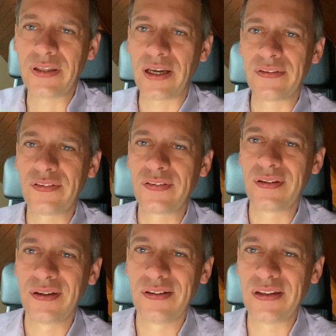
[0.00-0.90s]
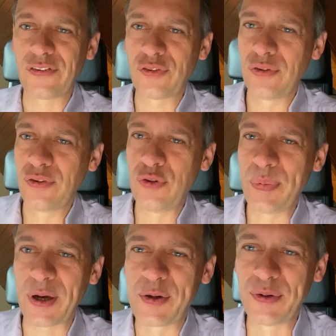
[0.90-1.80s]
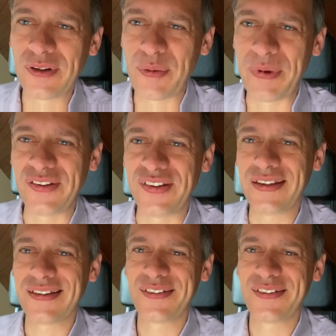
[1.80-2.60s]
that's super cool, amazing.